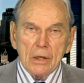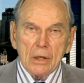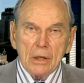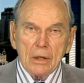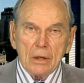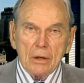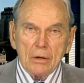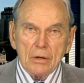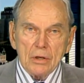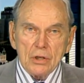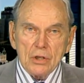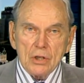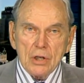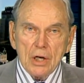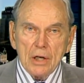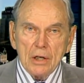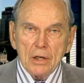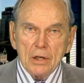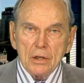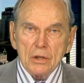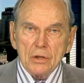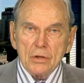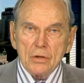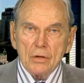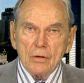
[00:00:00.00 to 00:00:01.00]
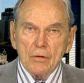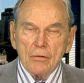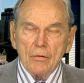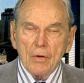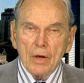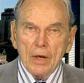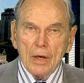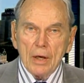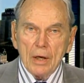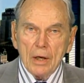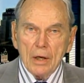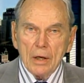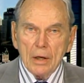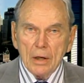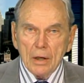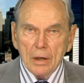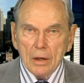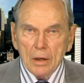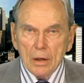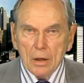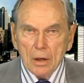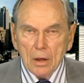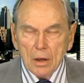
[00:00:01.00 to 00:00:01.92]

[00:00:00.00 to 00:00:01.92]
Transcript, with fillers: uh, the status of a